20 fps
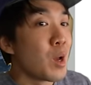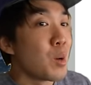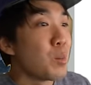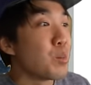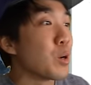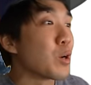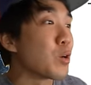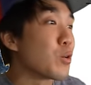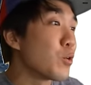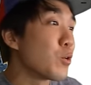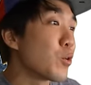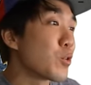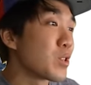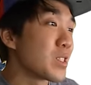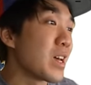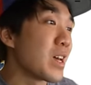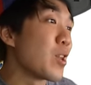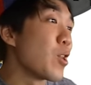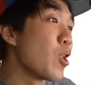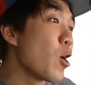But Google
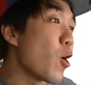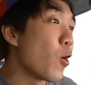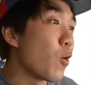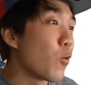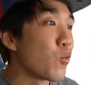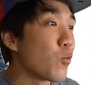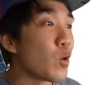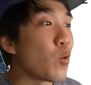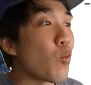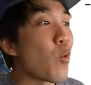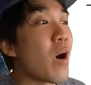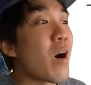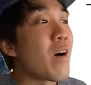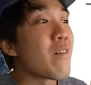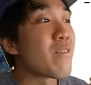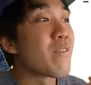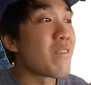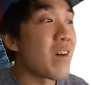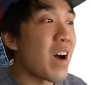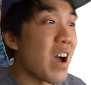said, no, we want
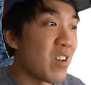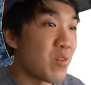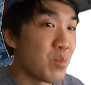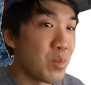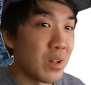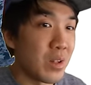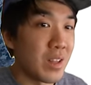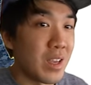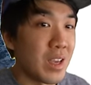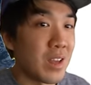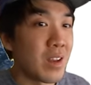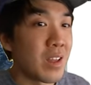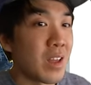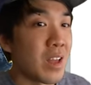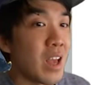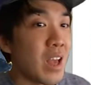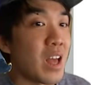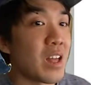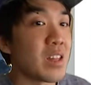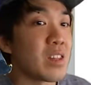$5 billion.
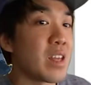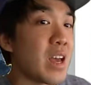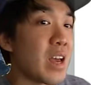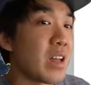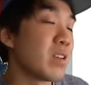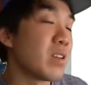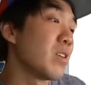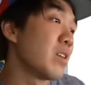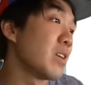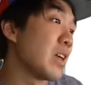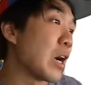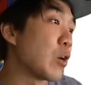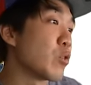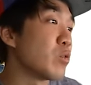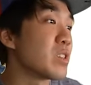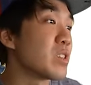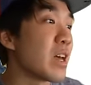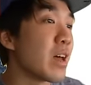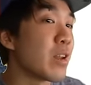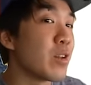And then Yahoo
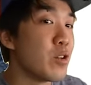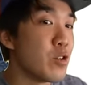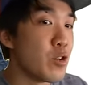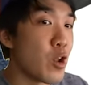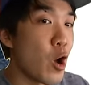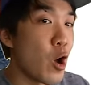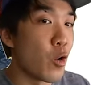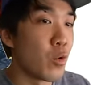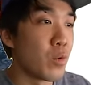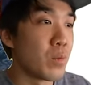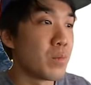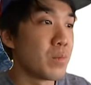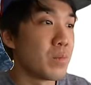said, no.